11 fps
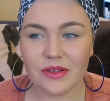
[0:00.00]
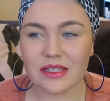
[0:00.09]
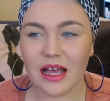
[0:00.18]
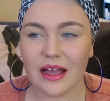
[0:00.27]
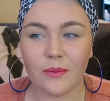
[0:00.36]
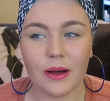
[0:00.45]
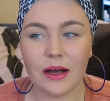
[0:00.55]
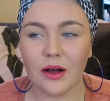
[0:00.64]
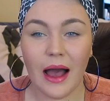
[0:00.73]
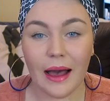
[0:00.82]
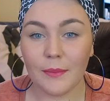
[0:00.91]
was like,
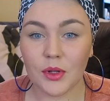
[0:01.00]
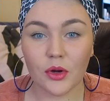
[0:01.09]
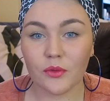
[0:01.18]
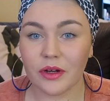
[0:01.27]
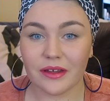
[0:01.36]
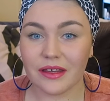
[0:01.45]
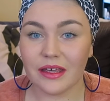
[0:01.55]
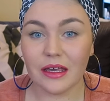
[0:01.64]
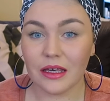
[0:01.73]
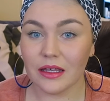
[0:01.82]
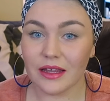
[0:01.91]
well, I'm not
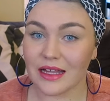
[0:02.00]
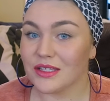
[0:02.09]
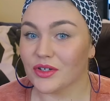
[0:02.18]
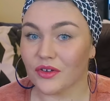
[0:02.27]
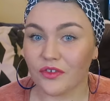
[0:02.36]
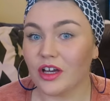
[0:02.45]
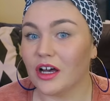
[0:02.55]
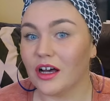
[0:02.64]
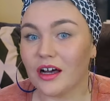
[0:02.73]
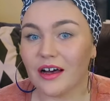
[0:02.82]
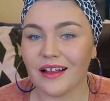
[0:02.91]
really that sort of
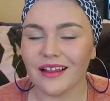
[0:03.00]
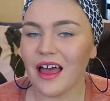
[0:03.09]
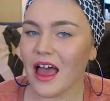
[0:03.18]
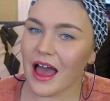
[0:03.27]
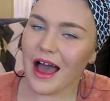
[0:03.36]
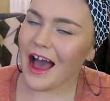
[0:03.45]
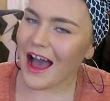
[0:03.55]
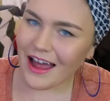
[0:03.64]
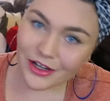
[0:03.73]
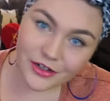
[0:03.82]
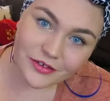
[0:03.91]
girl.
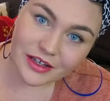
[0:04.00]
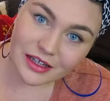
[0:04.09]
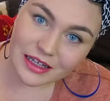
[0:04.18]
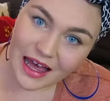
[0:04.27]
I don't really